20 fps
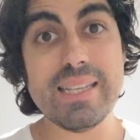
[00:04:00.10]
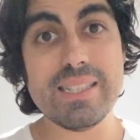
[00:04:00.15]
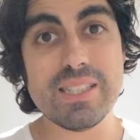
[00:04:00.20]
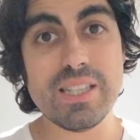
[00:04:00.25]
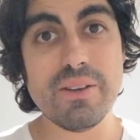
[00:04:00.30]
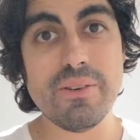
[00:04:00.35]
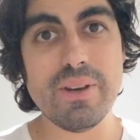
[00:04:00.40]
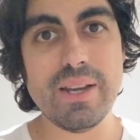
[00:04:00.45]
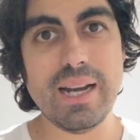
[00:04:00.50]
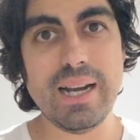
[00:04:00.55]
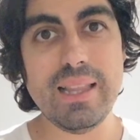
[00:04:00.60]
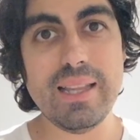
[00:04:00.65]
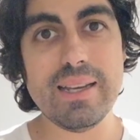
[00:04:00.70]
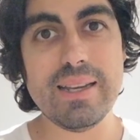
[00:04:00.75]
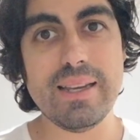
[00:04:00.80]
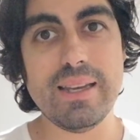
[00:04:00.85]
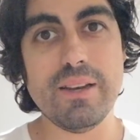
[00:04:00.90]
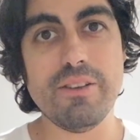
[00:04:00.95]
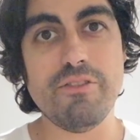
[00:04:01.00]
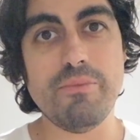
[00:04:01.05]
is the
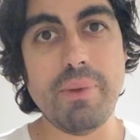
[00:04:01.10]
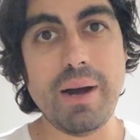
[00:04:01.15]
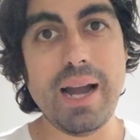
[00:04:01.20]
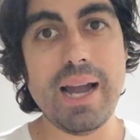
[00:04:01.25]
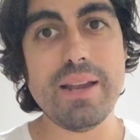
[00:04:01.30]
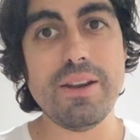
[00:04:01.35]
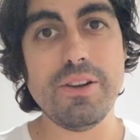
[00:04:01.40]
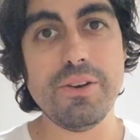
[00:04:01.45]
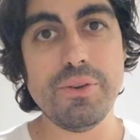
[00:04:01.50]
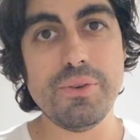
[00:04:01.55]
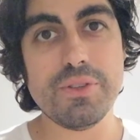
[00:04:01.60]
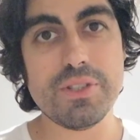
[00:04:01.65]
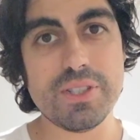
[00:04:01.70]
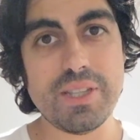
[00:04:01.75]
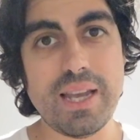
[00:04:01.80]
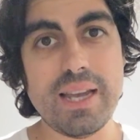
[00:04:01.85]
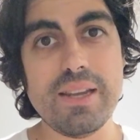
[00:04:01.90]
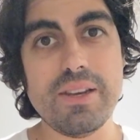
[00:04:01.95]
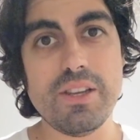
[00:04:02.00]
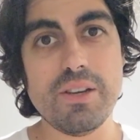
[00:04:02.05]
reality of buying a new
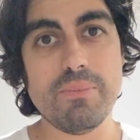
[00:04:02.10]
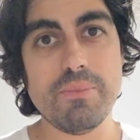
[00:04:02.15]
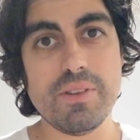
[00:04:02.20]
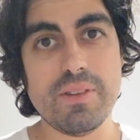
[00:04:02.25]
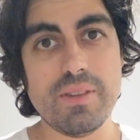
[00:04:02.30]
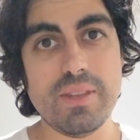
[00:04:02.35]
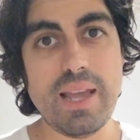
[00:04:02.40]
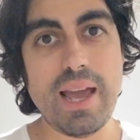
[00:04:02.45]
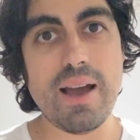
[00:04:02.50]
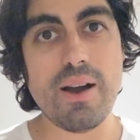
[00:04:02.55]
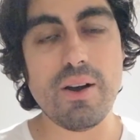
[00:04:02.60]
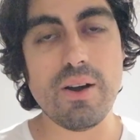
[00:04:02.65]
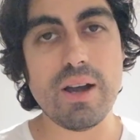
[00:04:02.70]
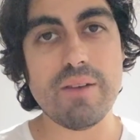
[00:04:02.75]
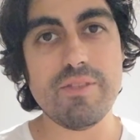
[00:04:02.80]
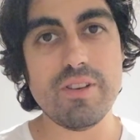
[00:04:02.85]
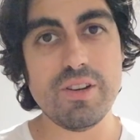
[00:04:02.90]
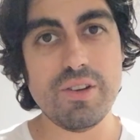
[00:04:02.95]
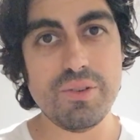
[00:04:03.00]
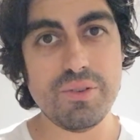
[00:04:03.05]
stadium with debt or
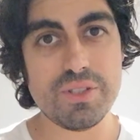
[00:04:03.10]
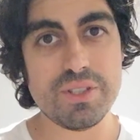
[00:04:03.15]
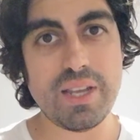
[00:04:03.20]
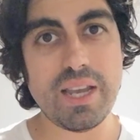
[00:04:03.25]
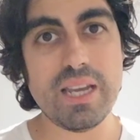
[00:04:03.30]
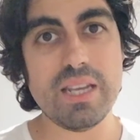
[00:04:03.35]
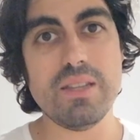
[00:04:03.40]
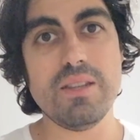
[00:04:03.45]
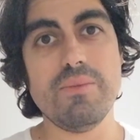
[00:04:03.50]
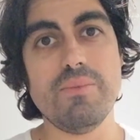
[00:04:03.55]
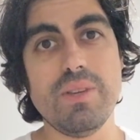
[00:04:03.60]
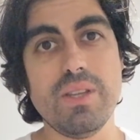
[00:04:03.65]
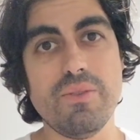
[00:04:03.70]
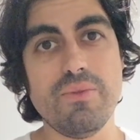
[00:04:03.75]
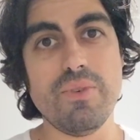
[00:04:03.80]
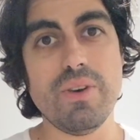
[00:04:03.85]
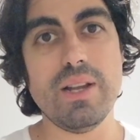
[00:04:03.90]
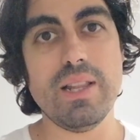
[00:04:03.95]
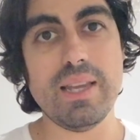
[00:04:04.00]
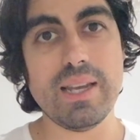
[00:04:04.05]
having a new stadium and you
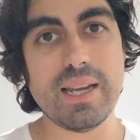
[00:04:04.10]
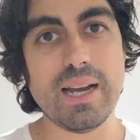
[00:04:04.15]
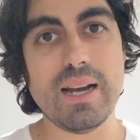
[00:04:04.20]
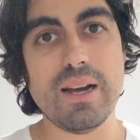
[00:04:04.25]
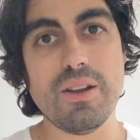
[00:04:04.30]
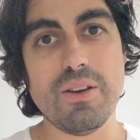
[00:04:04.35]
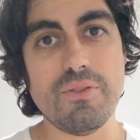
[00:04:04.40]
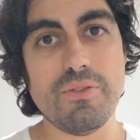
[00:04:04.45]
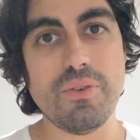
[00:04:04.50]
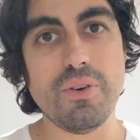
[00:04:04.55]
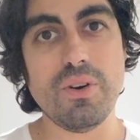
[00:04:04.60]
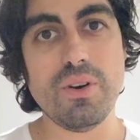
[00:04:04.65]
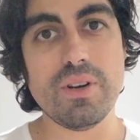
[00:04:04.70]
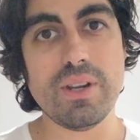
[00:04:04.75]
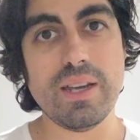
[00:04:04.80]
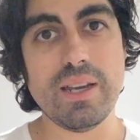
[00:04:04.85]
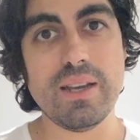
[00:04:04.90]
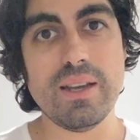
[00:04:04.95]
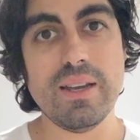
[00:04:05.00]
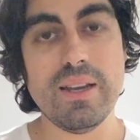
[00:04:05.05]
really can't afford
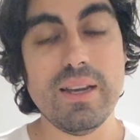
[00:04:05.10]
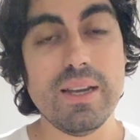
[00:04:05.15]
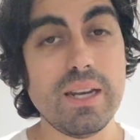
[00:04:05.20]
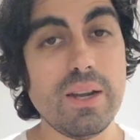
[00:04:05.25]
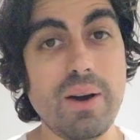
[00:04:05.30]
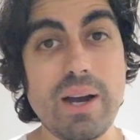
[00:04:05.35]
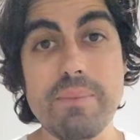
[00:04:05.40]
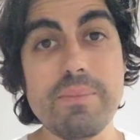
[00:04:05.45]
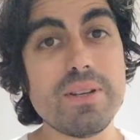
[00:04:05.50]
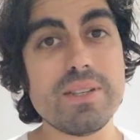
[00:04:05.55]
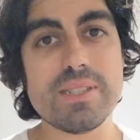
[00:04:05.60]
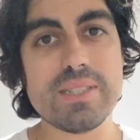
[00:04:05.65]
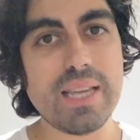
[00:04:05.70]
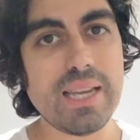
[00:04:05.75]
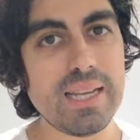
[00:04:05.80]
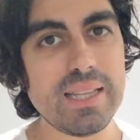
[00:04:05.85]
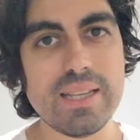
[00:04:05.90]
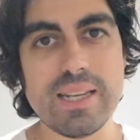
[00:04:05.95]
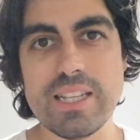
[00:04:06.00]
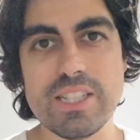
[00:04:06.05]
it. Now, I'm not
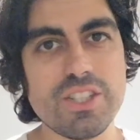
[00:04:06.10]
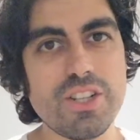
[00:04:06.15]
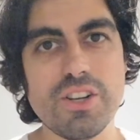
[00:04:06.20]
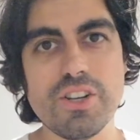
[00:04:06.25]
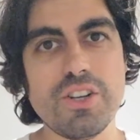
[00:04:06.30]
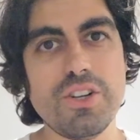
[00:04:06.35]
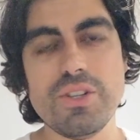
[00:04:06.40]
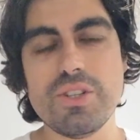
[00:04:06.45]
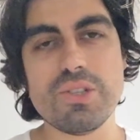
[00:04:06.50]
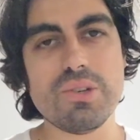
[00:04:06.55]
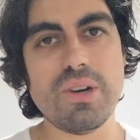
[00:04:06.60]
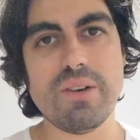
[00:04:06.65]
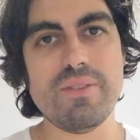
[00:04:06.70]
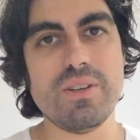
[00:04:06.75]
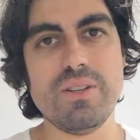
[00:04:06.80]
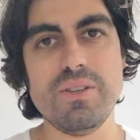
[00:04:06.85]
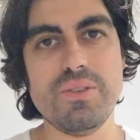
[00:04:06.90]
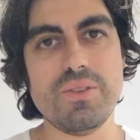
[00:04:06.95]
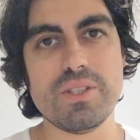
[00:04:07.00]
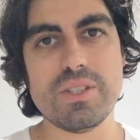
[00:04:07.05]
saying that it's not good to have a
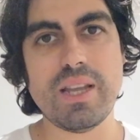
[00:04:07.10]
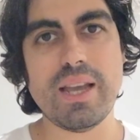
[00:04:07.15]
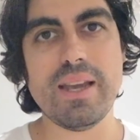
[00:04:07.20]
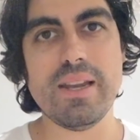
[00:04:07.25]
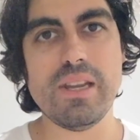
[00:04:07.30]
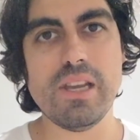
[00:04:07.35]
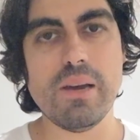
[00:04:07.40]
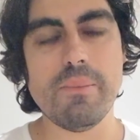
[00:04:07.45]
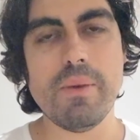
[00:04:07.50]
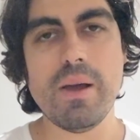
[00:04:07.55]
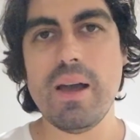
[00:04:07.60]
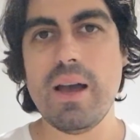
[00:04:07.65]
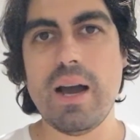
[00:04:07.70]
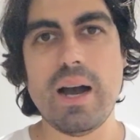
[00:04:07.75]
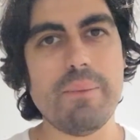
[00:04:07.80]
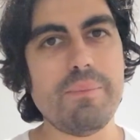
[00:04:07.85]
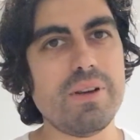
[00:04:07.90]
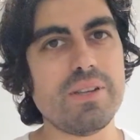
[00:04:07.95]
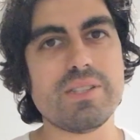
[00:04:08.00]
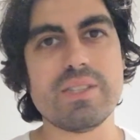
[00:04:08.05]
new stadium.
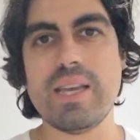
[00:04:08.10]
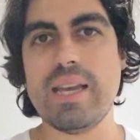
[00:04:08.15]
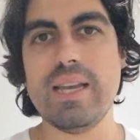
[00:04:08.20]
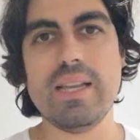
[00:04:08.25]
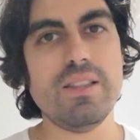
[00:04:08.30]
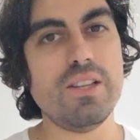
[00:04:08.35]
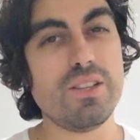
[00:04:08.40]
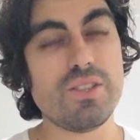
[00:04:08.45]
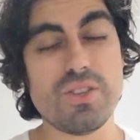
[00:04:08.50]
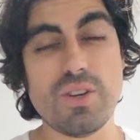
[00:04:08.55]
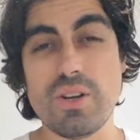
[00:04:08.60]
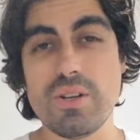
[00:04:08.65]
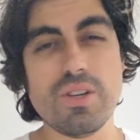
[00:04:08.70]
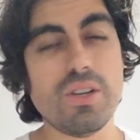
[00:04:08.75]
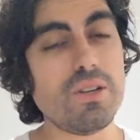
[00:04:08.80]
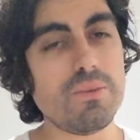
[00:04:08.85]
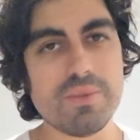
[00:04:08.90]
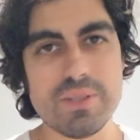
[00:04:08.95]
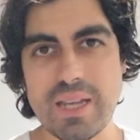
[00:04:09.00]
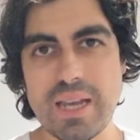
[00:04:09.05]
I'm not saying that
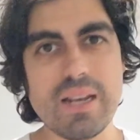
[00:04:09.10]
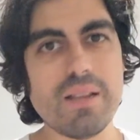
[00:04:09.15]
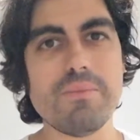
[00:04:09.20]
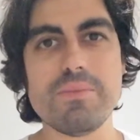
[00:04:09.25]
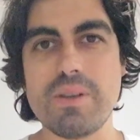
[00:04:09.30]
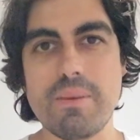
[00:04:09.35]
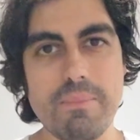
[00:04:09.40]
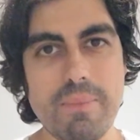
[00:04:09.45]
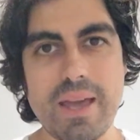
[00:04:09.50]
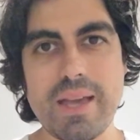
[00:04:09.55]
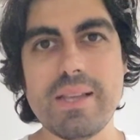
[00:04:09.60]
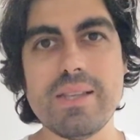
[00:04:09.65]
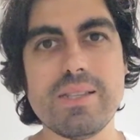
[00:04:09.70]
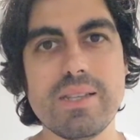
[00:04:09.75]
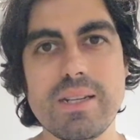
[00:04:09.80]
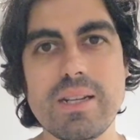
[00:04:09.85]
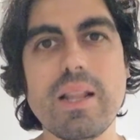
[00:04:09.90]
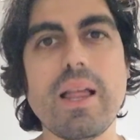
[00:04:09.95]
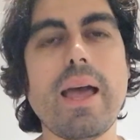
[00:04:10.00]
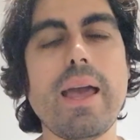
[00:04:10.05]
Tottenham Stadium's
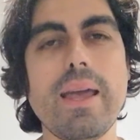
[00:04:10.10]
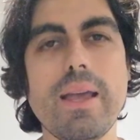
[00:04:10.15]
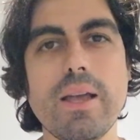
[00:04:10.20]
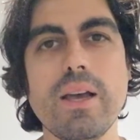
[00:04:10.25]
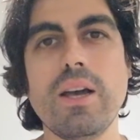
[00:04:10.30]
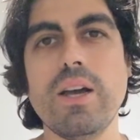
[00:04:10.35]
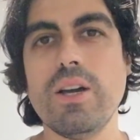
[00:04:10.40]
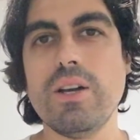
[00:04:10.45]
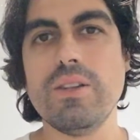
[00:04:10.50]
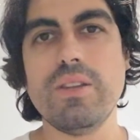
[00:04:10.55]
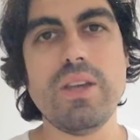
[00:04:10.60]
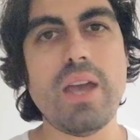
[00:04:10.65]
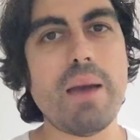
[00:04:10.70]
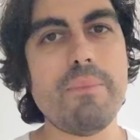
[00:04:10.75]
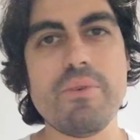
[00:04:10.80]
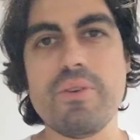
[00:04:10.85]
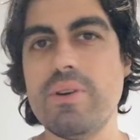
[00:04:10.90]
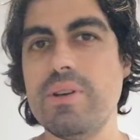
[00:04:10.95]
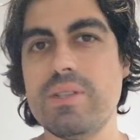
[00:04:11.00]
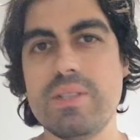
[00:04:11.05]
amazing. Like, the
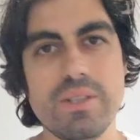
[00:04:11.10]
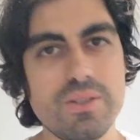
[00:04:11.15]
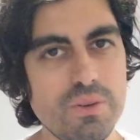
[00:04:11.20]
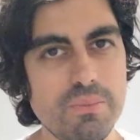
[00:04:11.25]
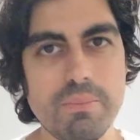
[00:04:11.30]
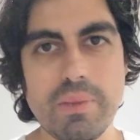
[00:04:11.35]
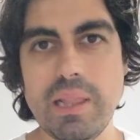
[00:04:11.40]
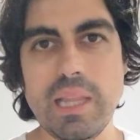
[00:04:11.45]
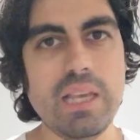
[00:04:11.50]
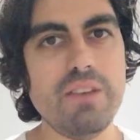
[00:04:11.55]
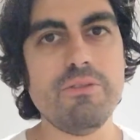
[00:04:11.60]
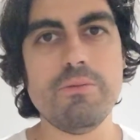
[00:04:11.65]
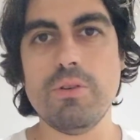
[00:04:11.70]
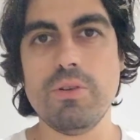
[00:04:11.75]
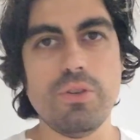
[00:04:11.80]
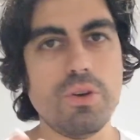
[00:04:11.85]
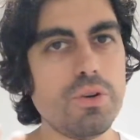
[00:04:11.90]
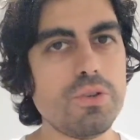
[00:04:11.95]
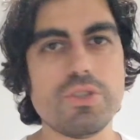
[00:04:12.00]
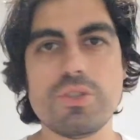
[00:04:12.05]
Emirates is unbelievable.
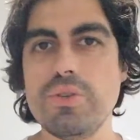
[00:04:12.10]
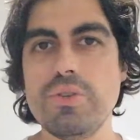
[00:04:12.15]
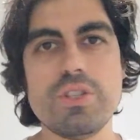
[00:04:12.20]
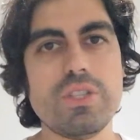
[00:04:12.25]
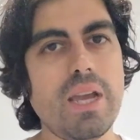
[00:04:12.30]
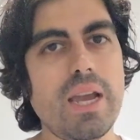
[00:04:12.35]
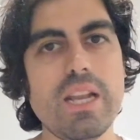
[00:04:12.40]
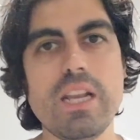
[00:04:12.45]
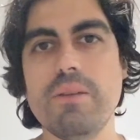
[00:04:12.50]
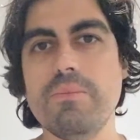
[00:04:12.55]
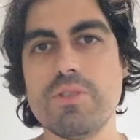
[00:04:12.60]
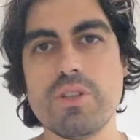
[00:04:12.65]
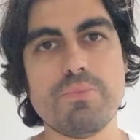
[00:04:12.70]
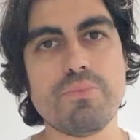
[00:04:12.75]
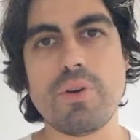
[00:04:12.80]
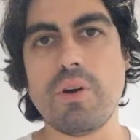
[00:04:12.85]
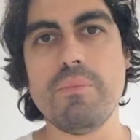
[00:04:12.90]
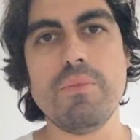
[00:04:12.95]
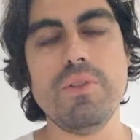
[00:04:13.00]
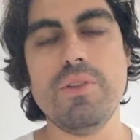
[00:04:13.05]
Those two stadiums are
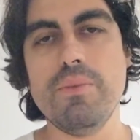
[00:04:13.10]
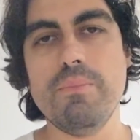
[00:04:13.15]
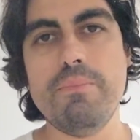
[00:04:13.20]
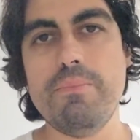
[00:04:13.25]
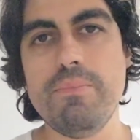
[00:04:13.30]
probably